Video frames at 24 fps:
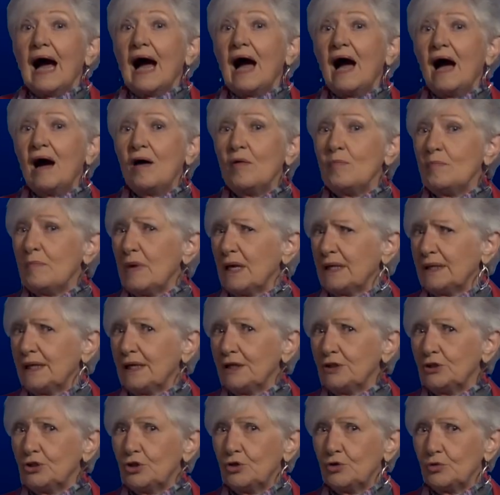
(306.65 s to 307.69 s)
How
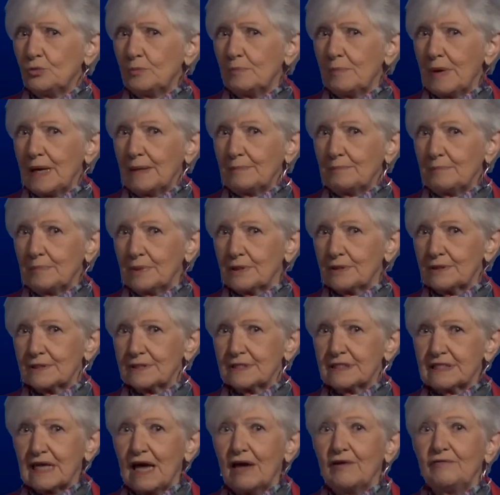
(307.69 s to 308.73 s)
many new
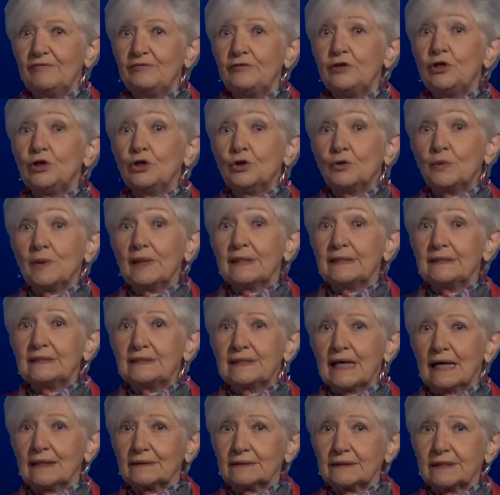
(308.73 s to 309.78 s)
members have you
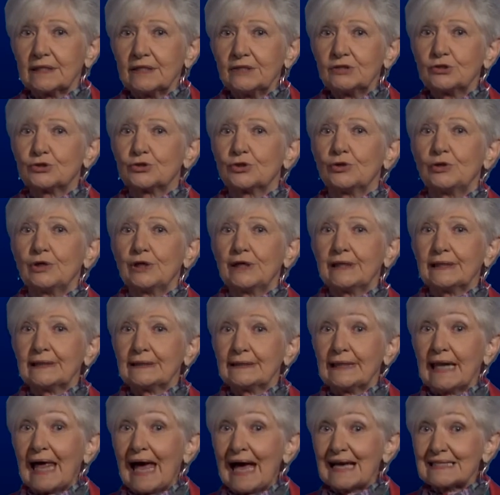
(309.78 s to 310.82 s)
inducted during
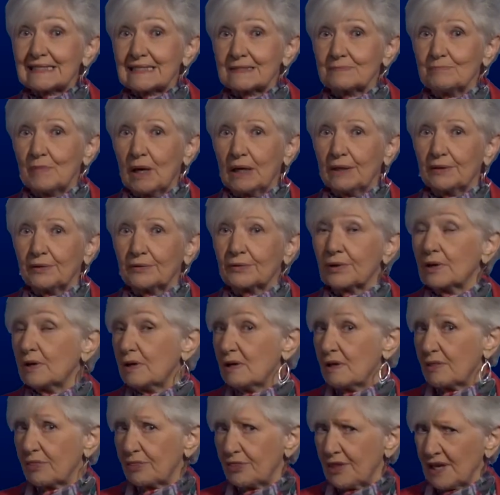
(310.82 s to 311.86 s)
last month?
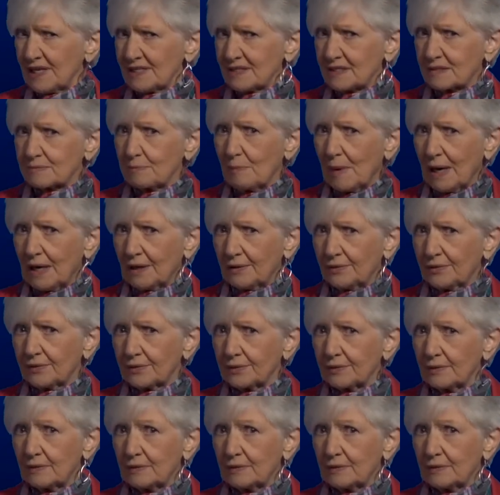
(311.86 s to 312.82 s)
This month?